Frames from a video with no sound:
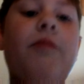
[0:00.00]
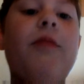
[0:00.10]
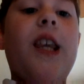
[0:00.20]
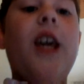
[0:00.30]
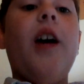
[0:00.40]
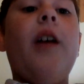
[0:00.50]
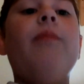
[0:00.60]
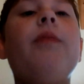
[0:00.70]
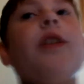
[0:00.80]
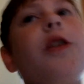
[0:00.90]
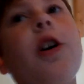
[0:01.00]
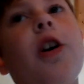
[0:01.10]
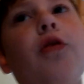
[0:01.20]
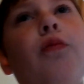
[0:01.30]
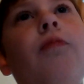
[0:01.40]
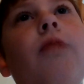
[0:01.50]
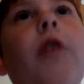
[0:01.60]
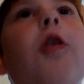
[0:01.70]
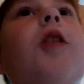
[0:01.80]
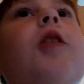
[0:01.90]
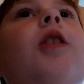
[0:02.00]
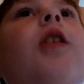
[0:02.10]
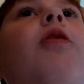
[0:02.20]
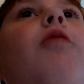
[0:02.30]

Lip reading: yeah. So we ordered another